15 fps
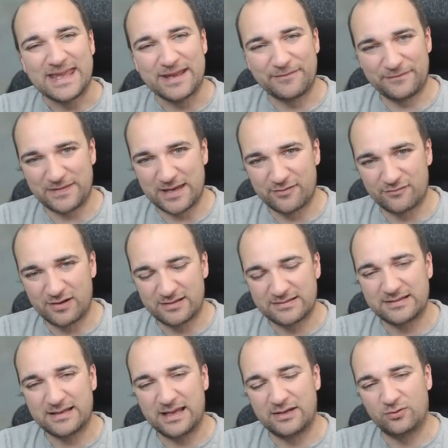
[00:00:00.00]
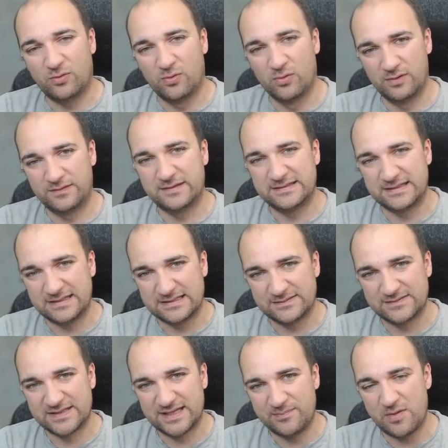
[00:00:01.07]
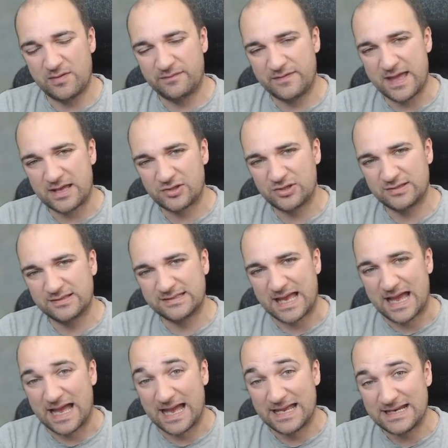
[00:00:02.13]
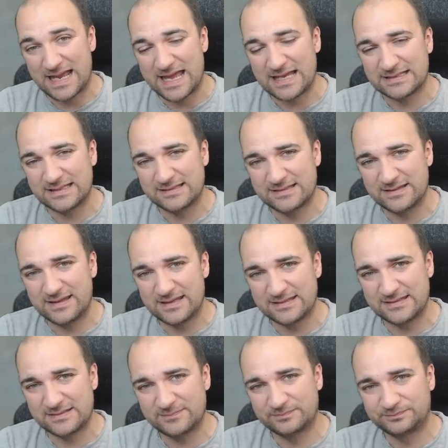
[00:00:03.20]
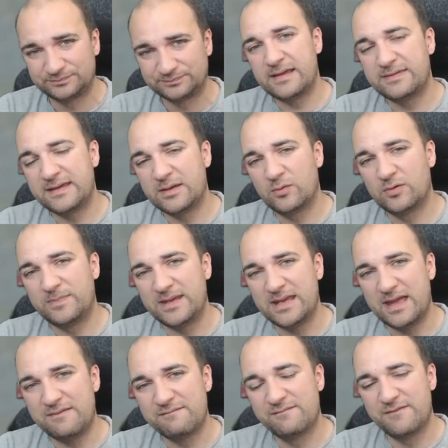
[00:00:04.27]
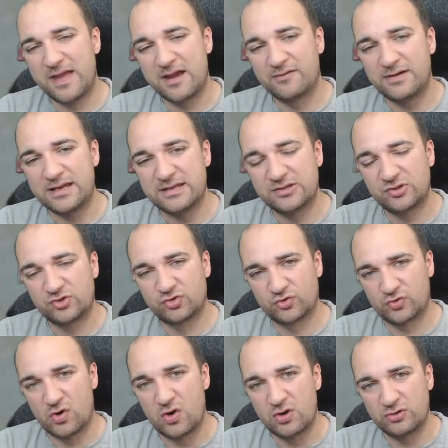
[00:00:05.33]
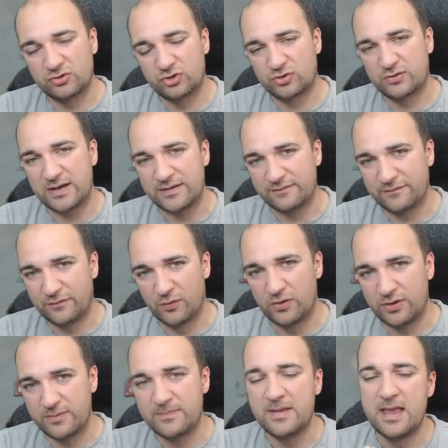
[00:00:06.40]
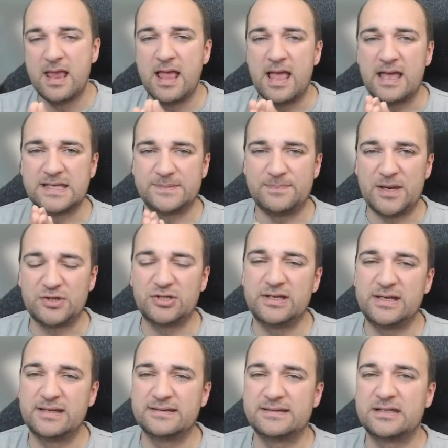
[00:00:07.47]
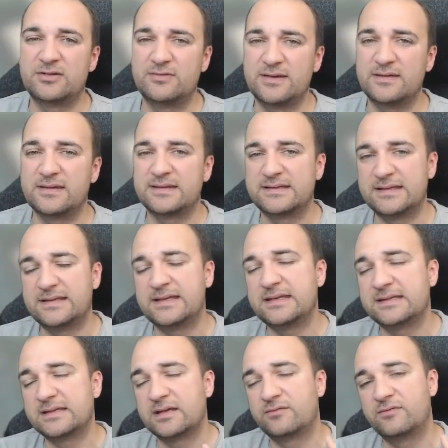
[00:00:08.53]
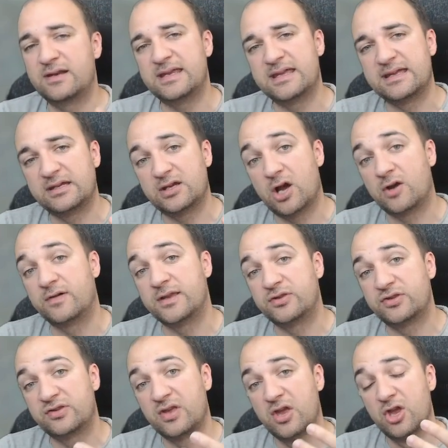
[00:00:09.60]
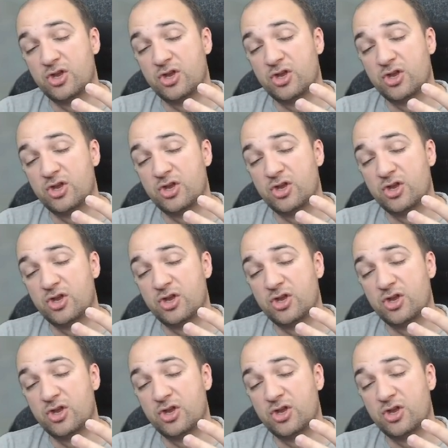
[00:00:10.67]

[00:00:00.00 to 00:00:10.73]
If they errated it and all of the Cities of Sigmar factions had access to this, I think it would be a very strong trait for them, especially considering that cities, they're really encouraged